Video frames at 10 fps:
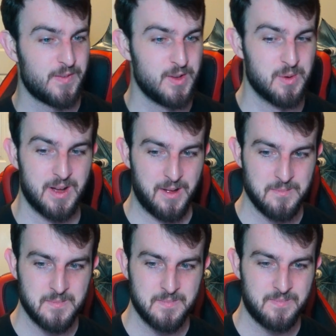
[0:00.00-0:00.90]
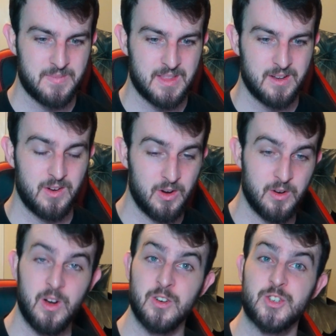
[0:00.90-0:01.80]
Especially if you uh,
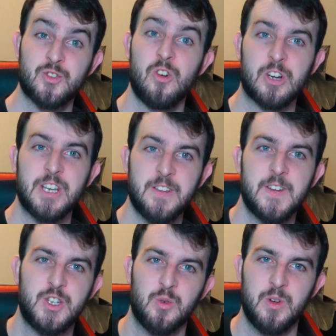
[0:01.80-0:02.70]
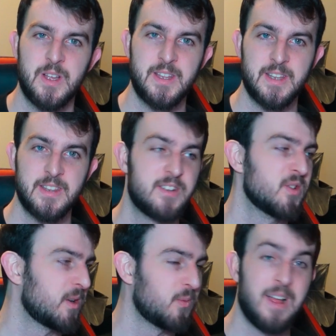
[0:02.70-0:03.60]
are, are a strong individual and,
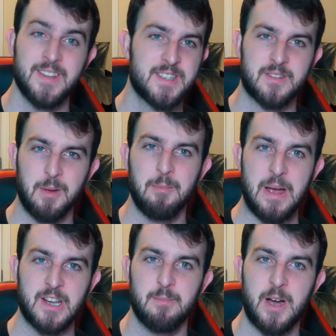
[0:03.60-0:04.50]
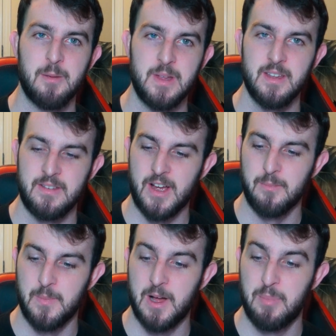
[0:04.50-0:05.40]
then you're like, wow, this is coming back to bite me.
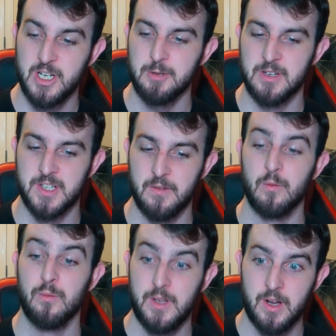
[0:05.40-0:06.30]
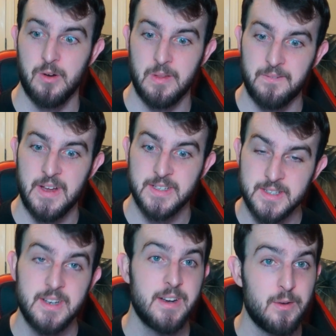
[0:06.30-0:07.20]
Now I'm uh, punching myself really hard in the
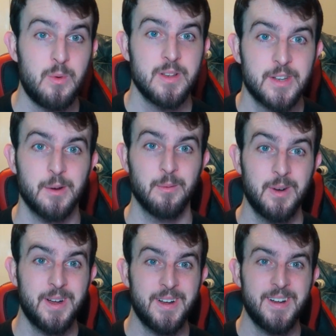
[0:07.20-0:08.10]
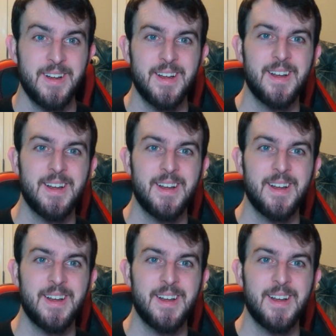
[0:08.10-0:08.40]
face and I don't want to.